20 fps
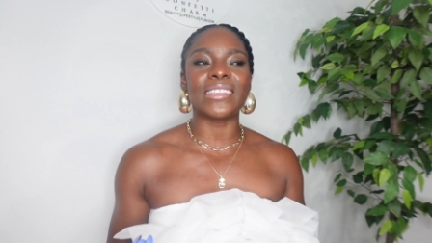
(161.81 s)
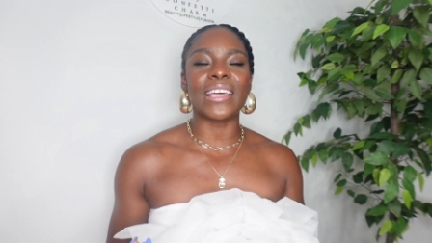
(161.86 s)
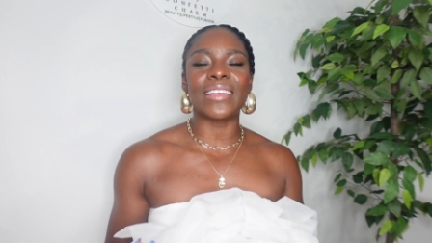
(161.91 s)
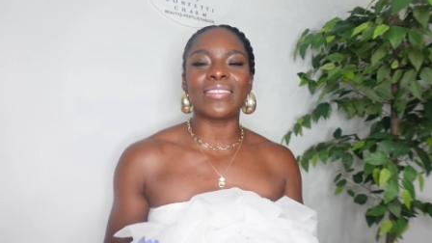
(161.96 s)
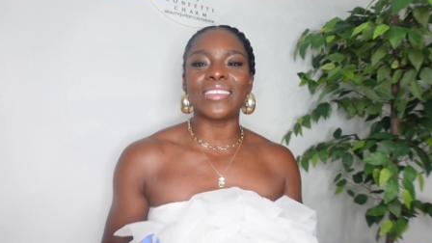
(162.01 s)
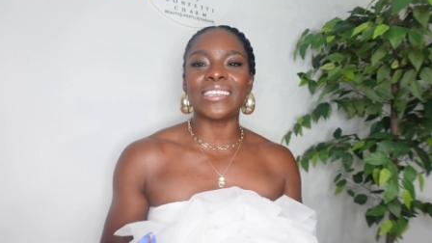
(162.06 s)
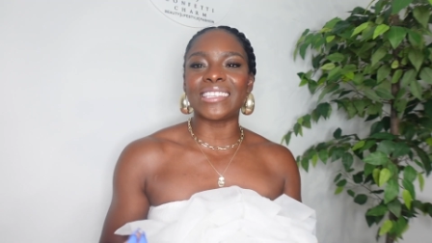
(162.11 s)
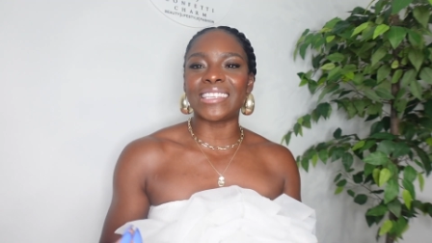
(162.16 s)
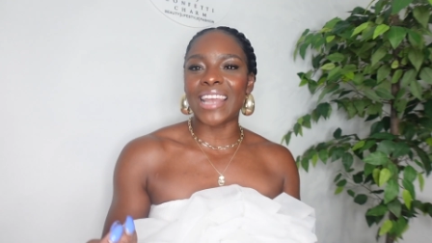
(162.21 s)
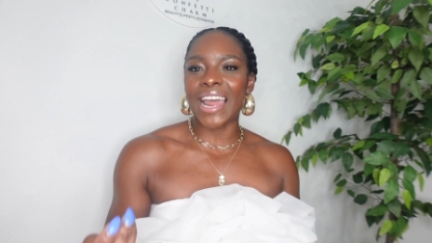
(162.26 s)

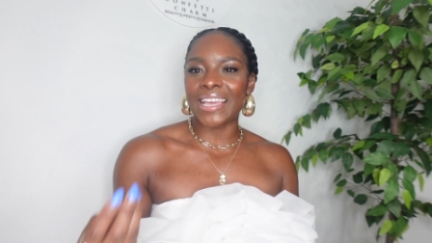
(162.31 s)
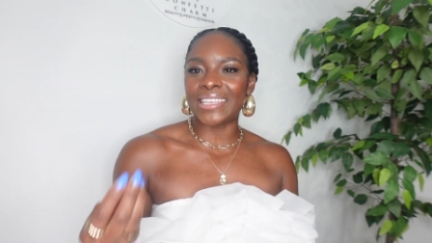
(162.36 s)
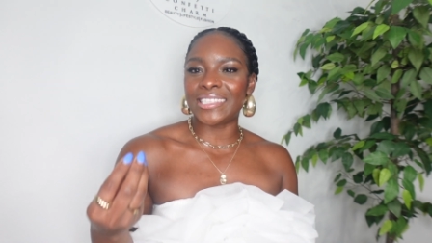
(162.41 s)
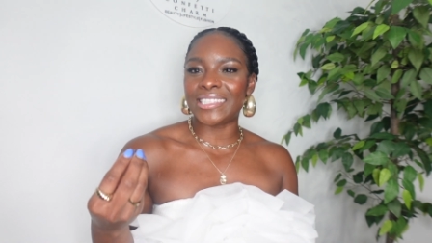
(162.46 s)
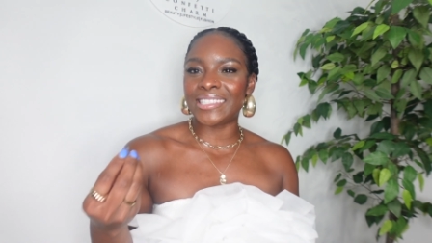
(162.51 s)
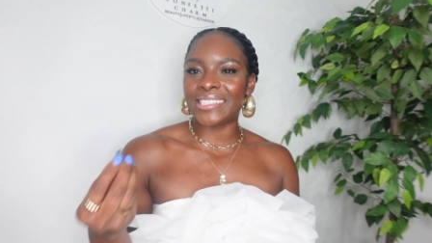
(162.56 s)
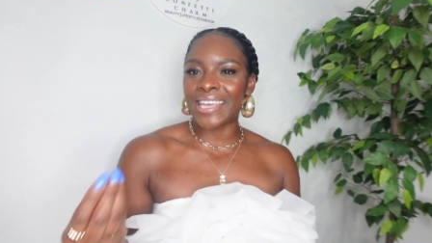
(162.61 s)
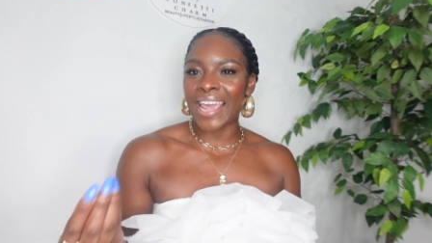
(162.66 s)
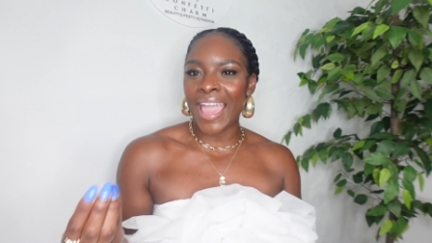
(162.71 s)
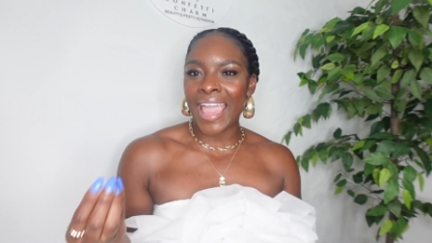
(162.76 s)
like this
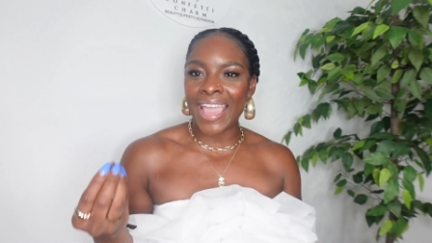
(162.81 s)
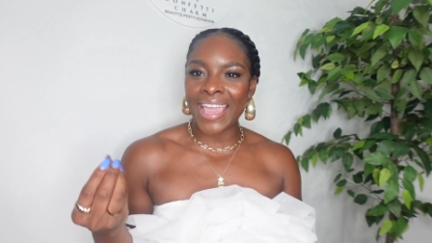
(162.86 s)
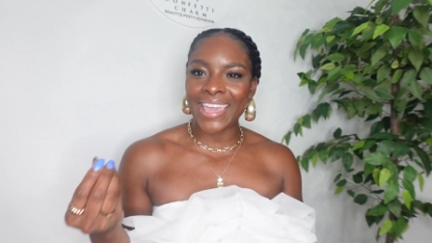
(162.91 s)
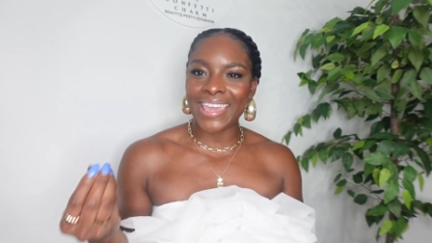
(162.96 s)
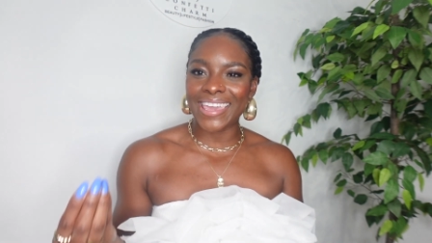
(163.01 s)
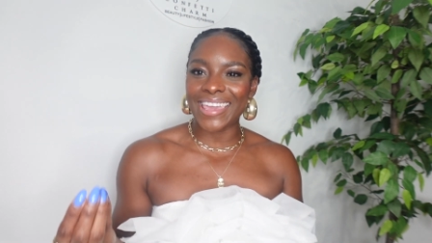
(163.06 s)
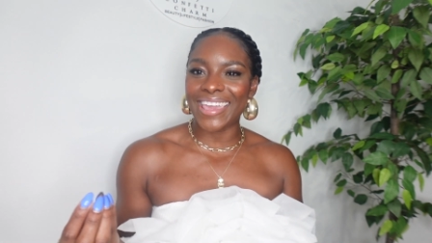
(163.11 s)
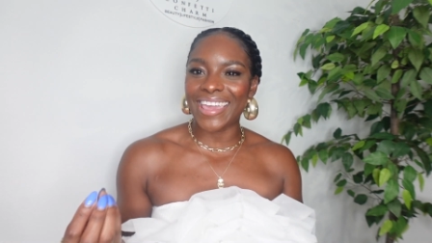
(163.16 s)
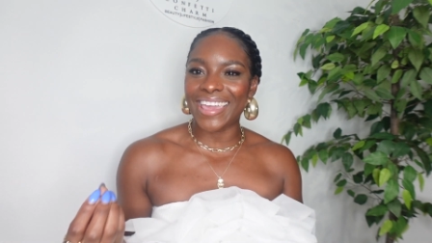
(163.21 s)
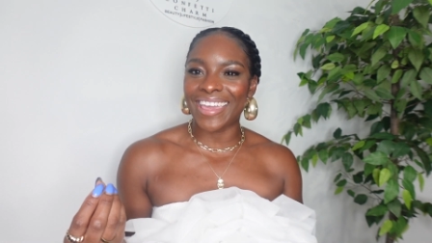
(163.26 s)
nice
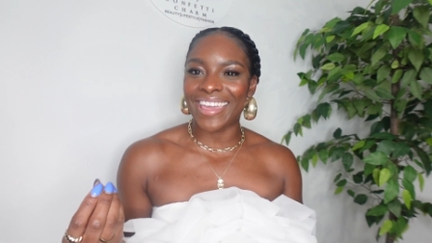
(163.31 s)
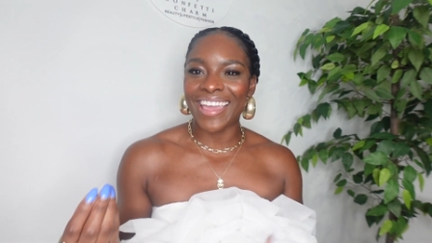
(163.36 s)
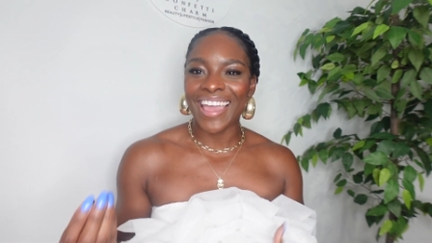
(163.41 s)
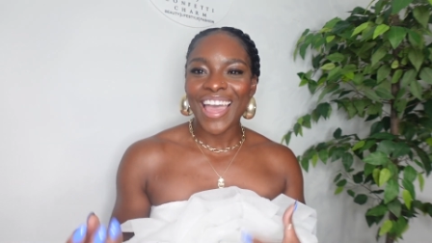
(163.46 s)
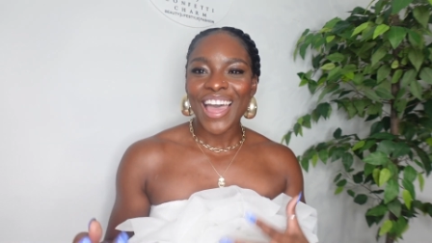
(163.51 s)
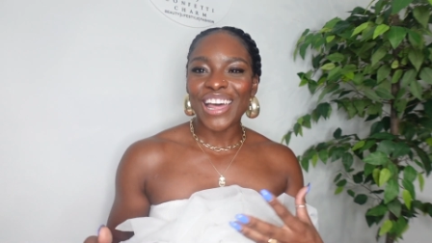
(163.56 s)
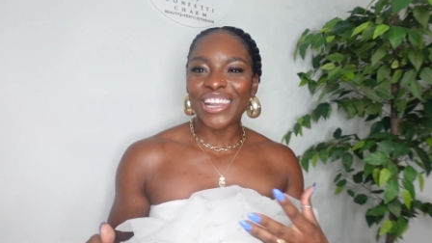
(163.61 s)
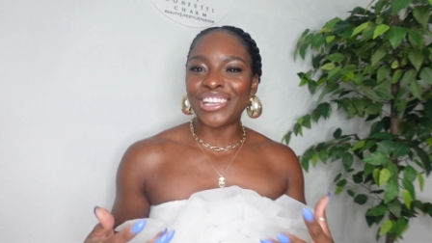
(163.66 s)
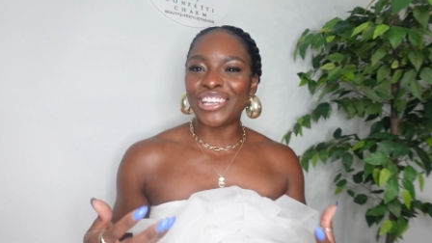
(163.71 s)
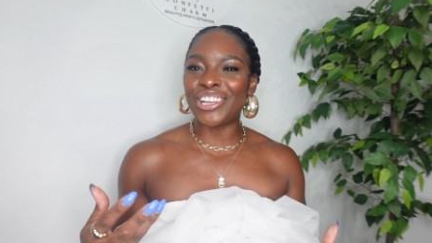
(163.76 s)
tangy
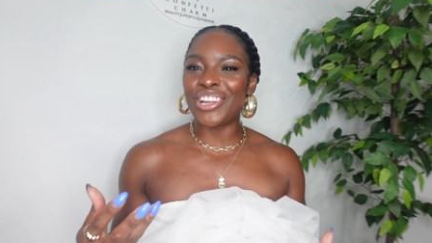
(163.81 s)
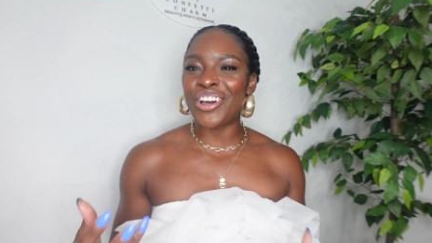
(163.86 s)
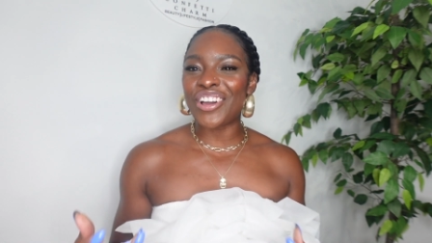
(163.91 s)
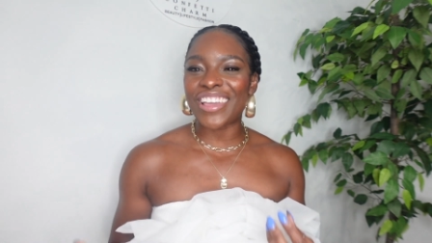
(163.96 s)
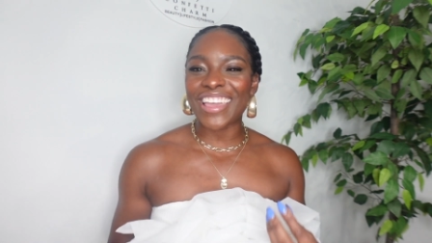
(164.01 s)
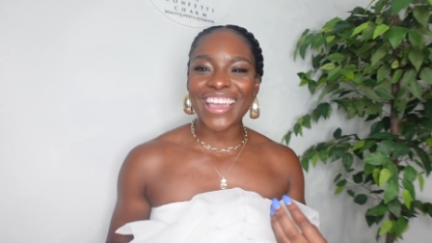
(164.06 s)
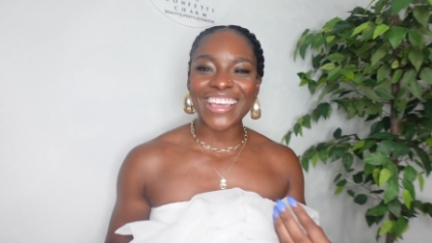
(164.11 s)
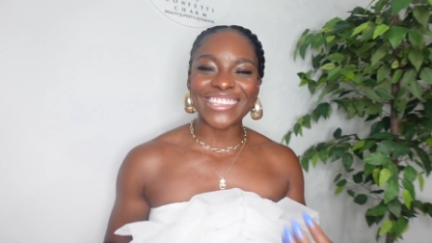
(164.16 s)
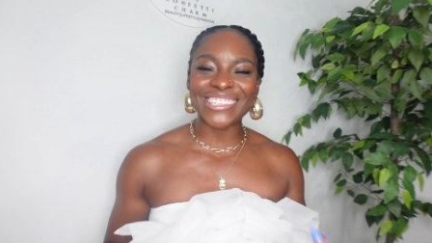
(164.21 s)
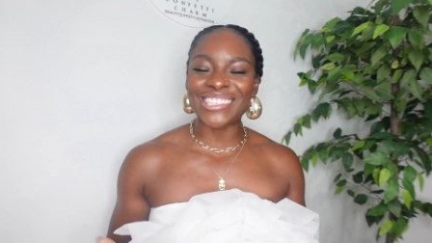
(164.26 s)

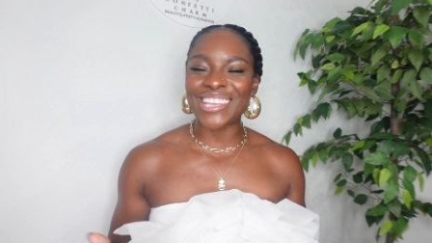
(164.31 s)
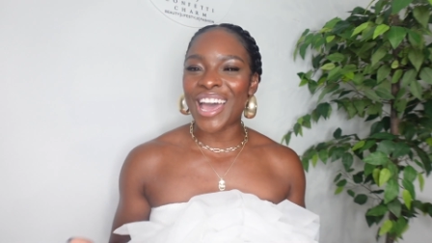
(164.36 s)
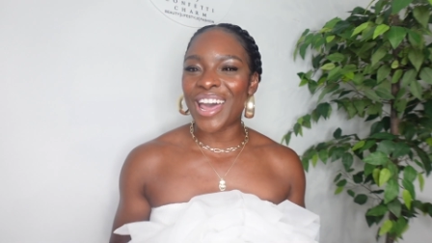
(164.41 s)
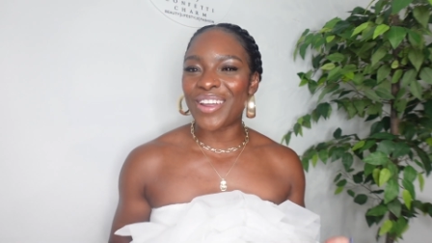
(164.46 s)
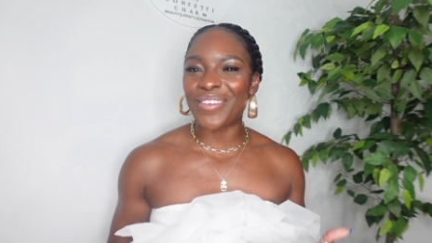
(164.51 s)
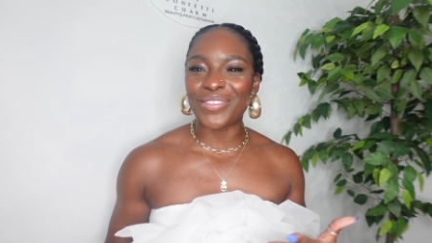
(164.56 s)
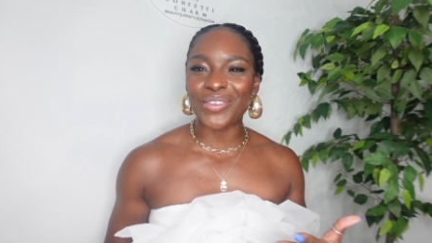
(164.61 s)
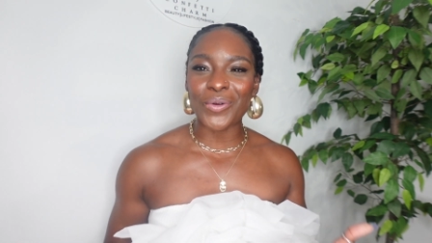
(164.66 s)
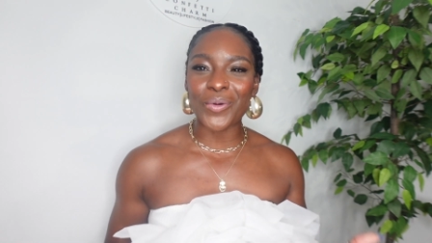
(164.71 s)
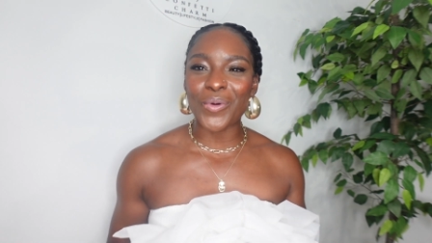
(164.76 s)
look inside
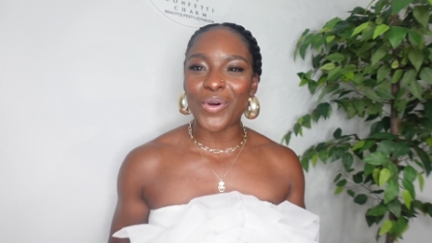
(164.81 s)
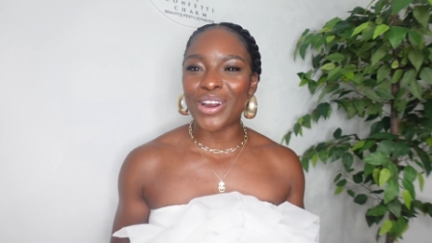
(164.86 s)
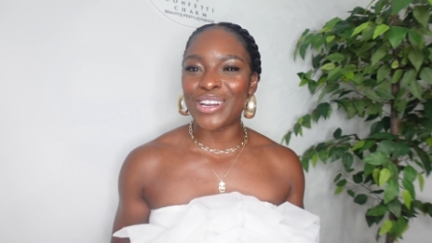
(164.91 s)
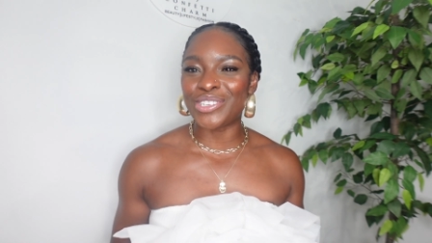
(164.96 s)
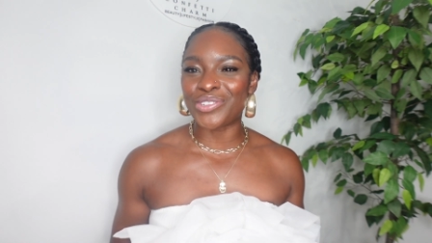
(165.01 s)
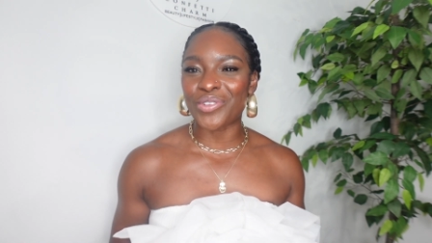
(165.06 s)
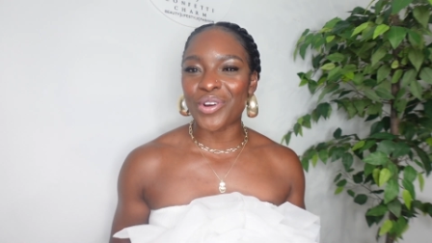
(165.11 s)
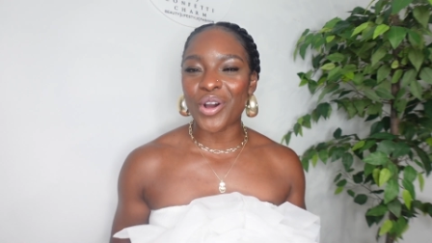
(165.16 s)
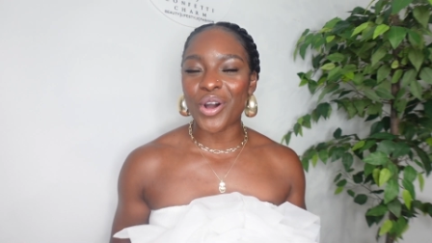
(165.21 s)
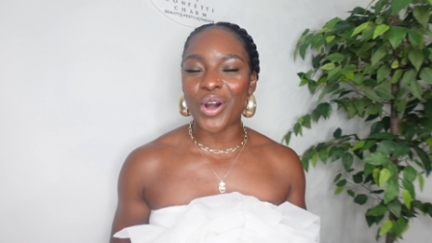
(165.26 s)
of the
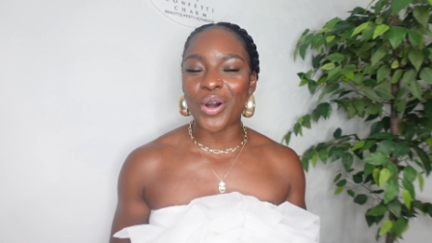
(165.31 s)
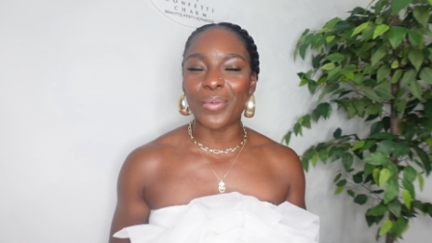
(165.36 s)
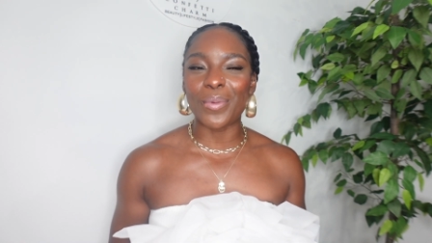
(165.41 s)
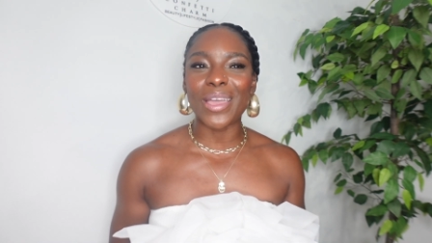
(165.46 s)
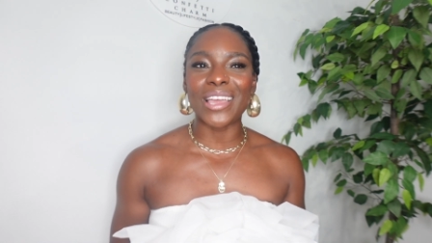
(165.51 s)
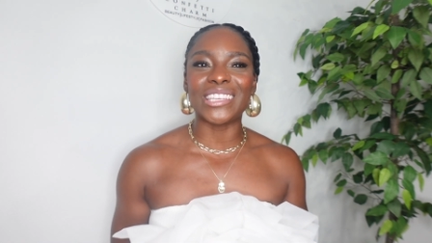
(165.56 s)
wardrobe,